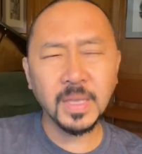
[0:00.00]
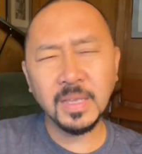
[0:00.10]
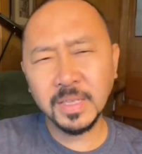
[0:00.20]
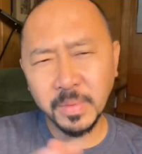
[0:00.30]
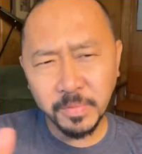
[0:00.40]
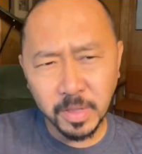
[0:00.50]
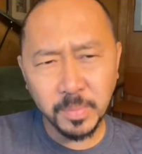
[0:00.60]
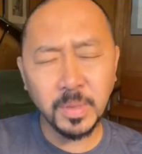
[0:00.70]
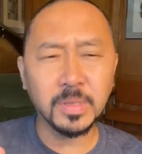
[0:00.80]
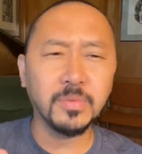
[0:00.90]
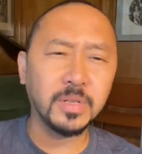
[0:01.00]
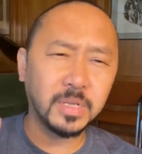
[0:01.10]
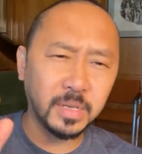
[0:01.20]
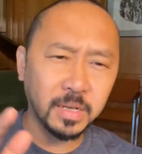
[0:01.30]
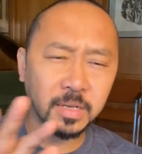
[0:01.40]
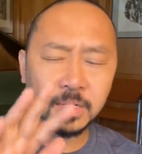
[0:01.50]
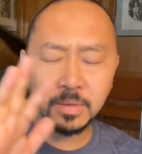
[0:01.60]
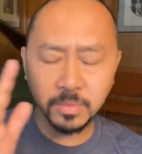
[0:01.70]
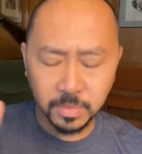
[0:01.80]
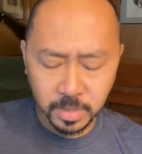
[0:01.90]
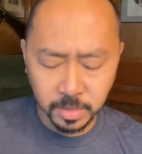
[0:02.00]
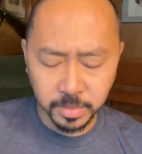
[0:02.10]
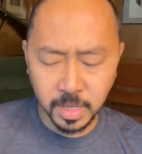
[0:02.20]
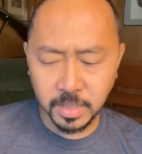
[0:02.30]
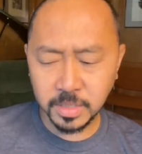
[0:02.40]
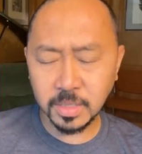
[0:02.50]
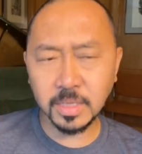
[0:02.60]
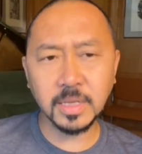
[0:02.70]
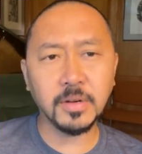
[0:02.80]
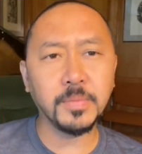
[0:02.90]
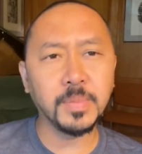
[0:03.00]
And some of it depends on which study and what location, et cetera.